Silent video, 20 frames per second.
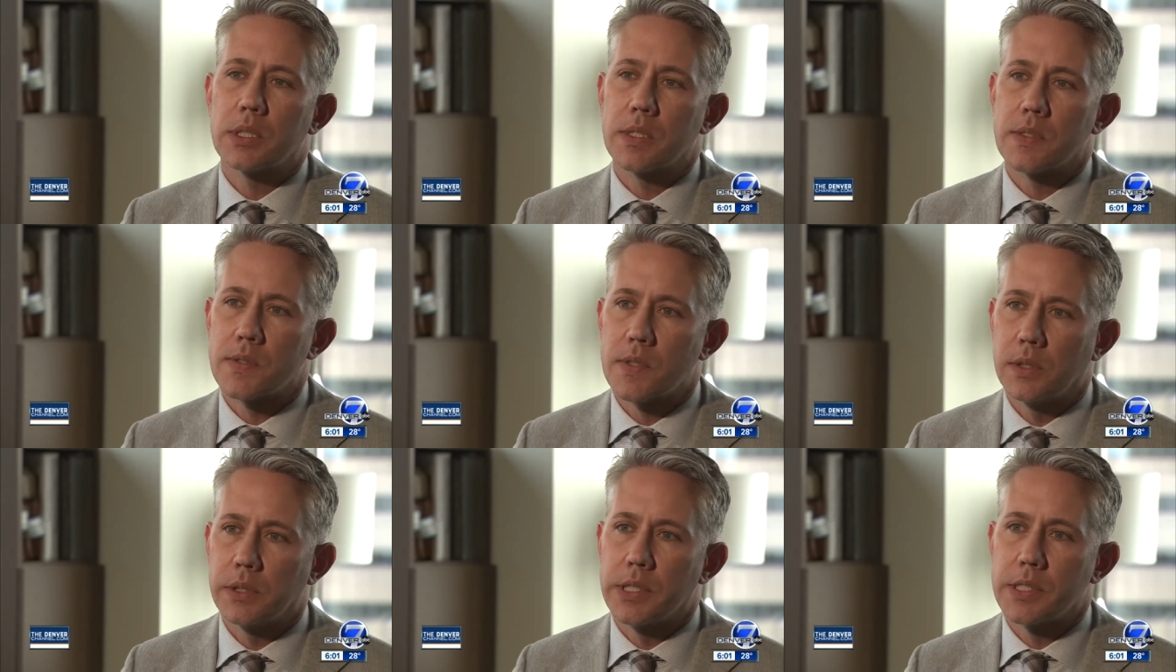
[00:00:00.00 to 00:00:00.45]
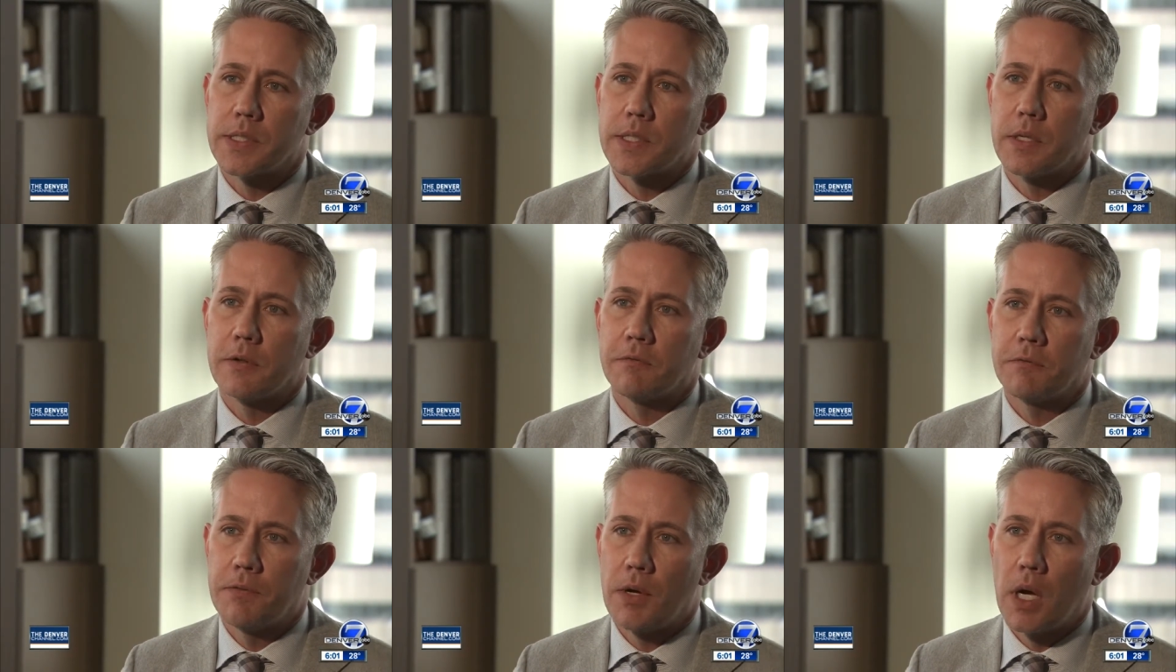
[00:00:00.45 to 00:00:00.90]
to
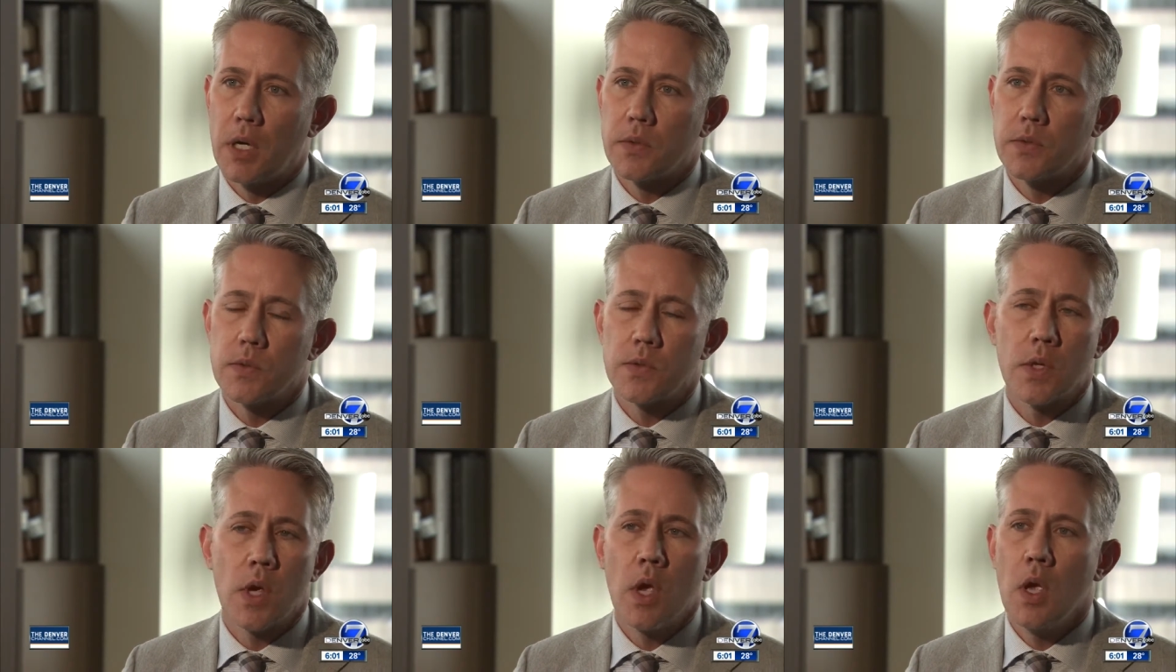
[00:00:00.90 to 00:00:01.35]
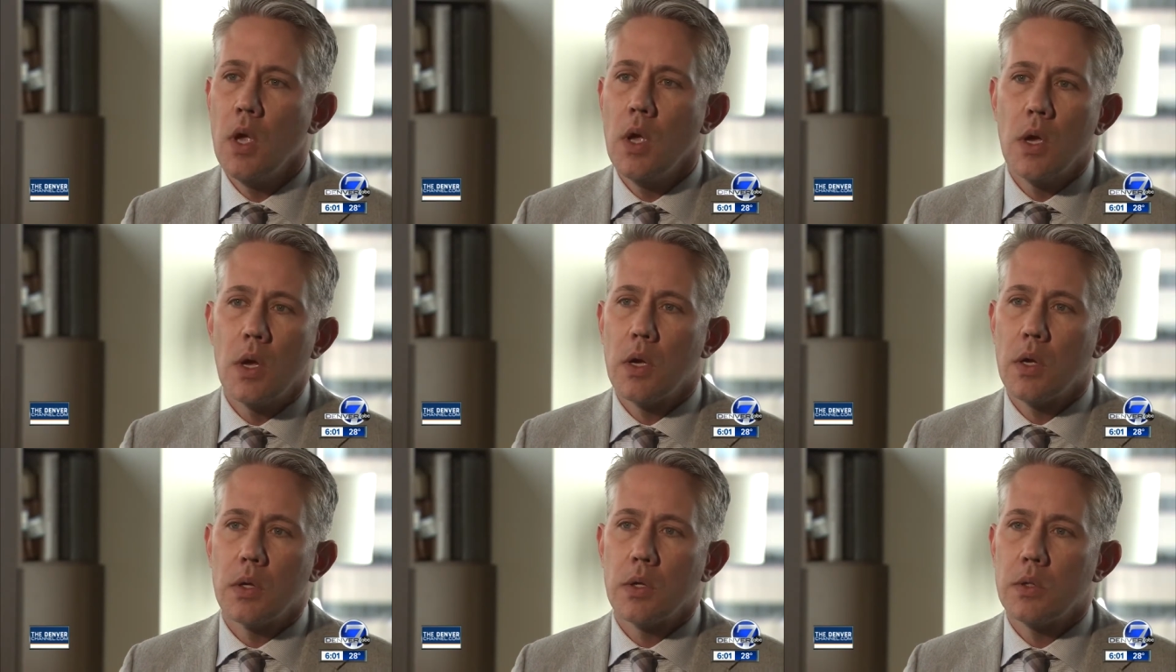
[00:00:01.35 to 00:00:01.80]
solicit funds,
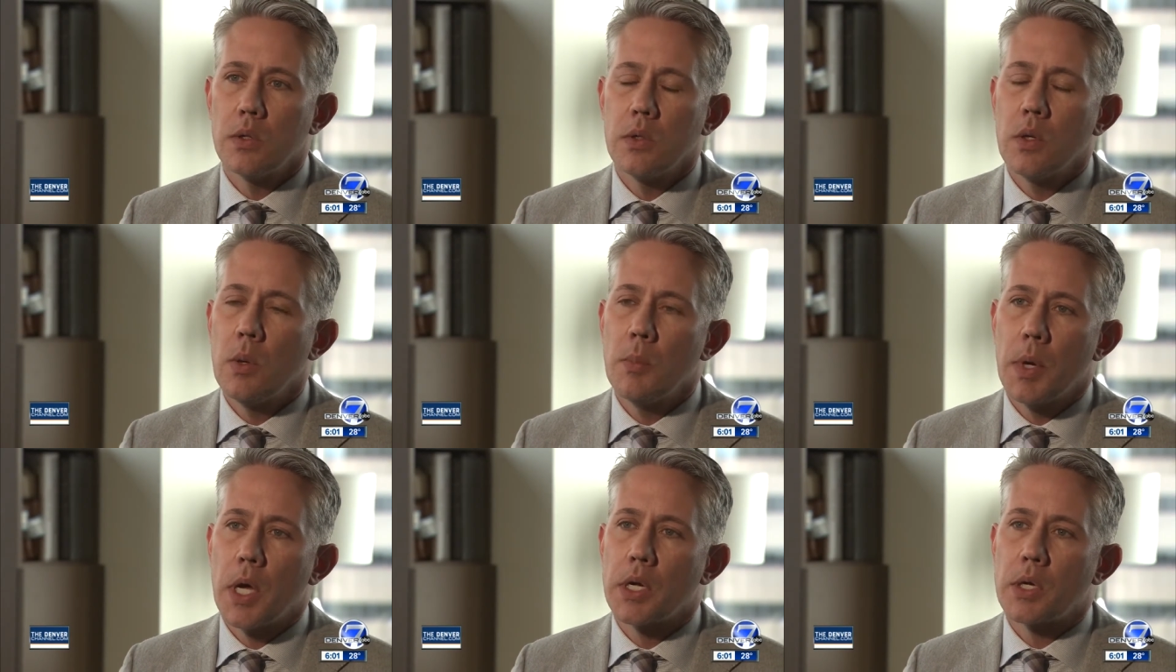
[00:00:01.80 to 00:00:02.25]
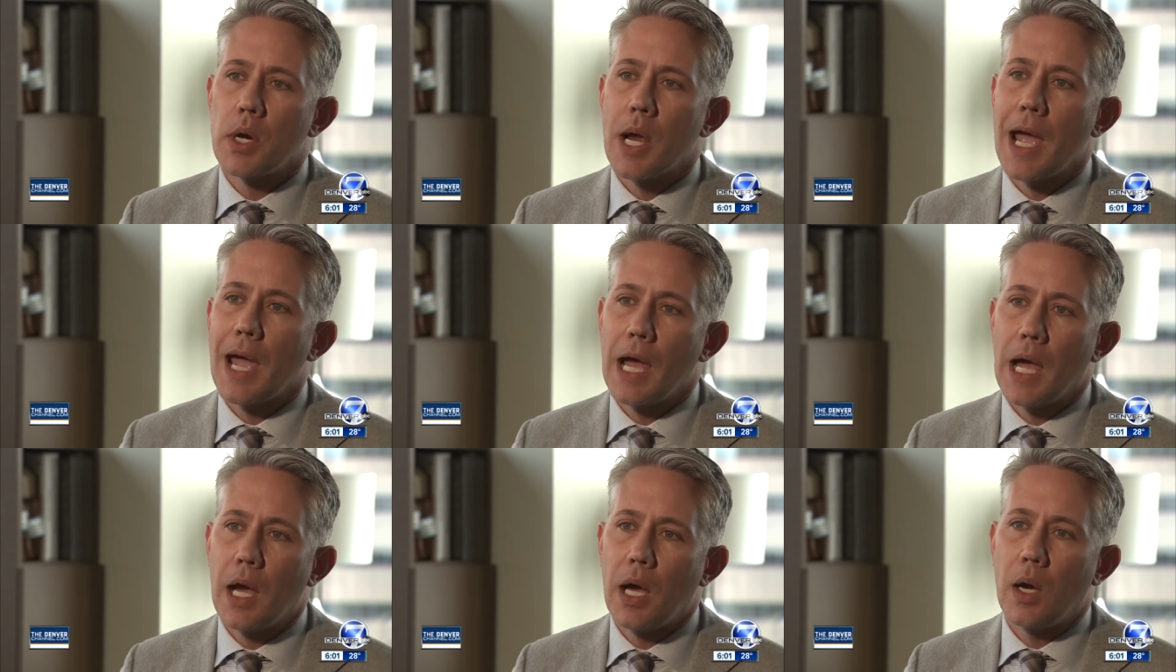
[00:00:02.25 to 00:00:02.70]
no matter
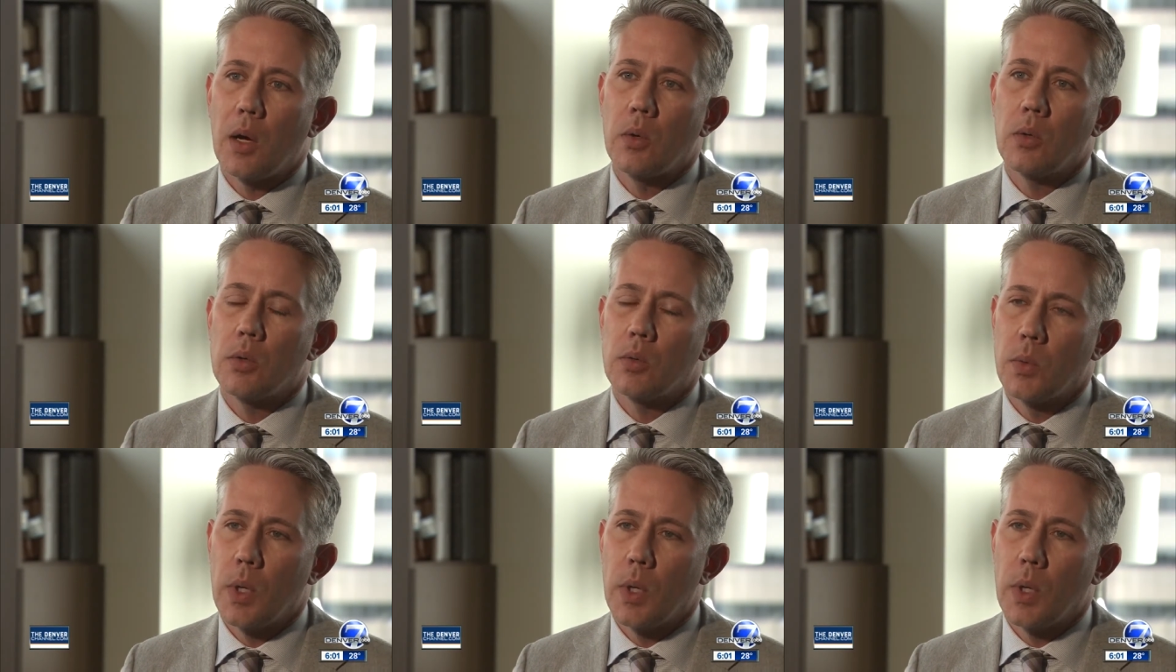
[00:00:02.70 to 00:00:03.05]
how